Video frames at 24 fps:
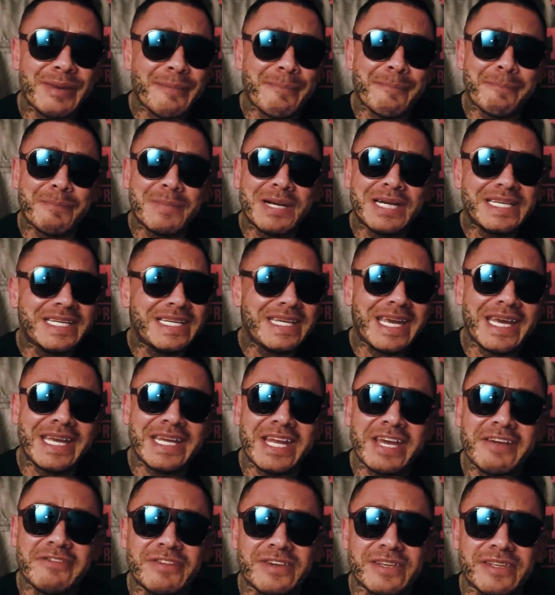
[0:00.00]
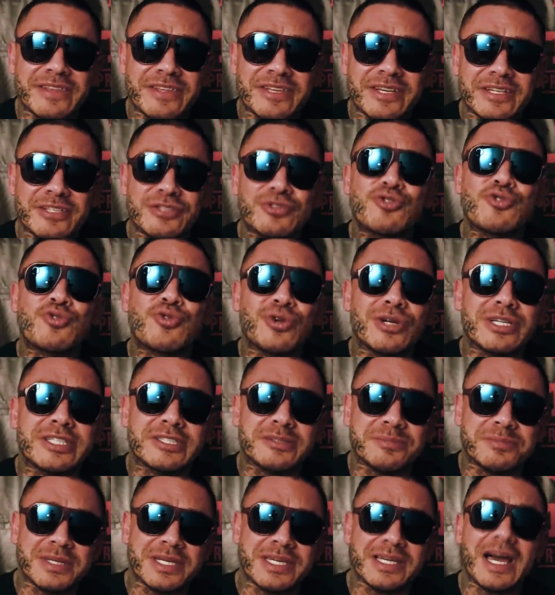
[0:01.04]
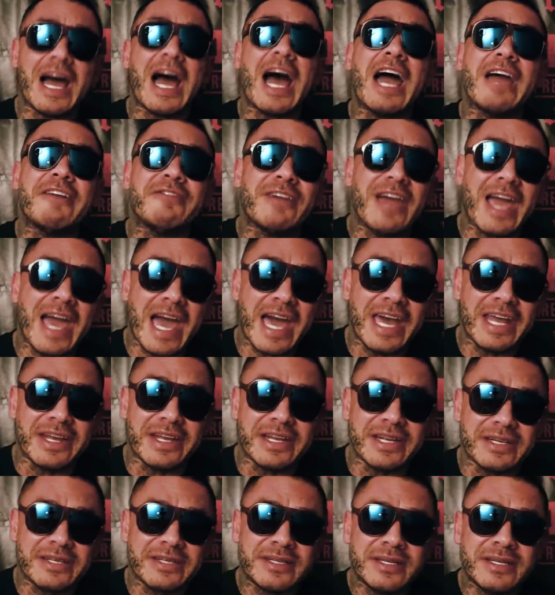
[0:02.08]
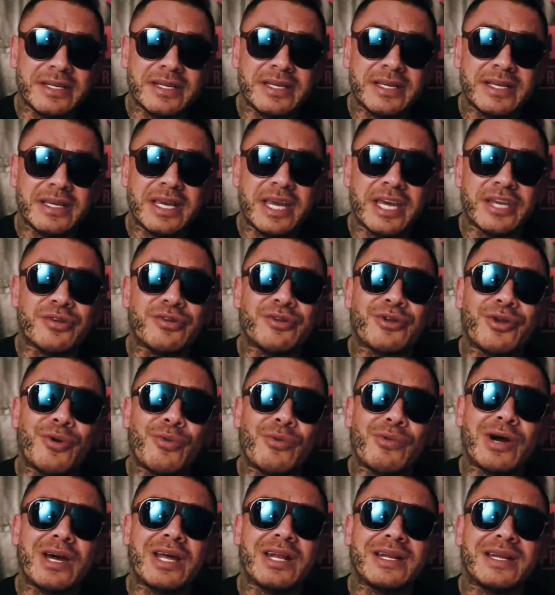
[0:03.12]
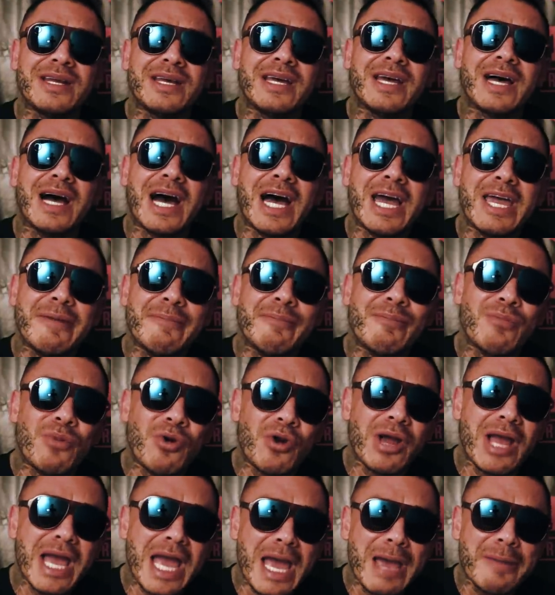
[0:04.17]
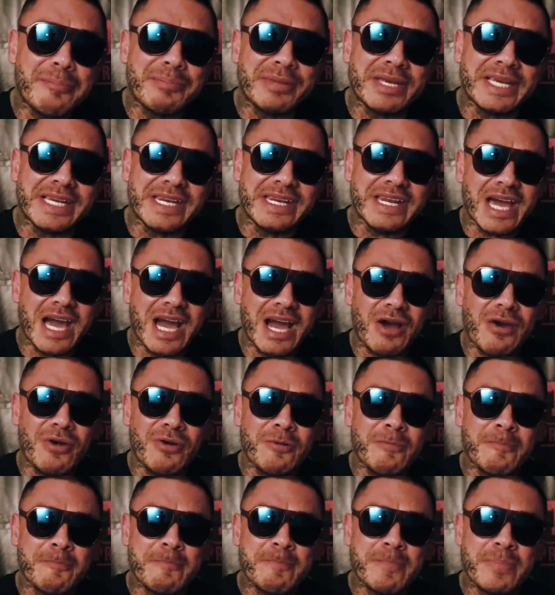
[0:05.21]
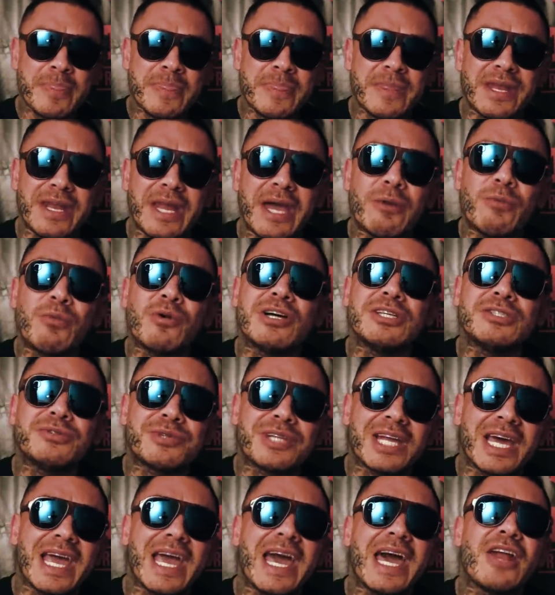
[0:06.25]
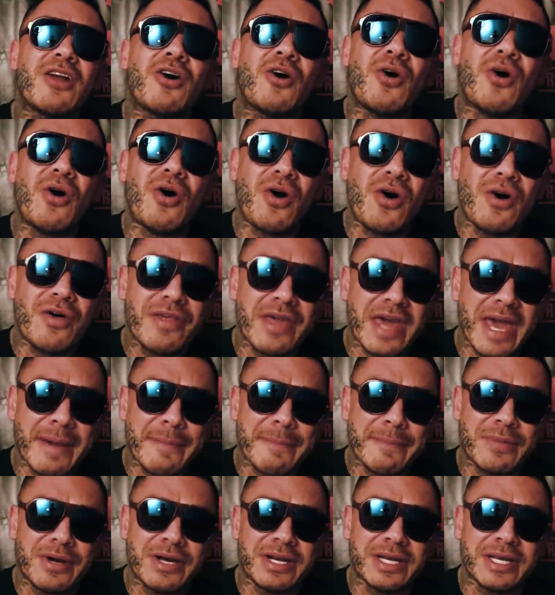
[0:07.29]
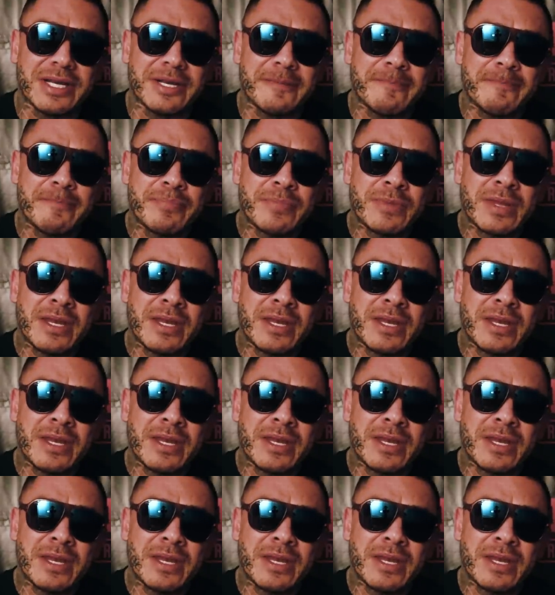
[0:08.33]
Money ain't everything. Trust me, I've had it. And you know what? I am more happy now than I was when I had all that money.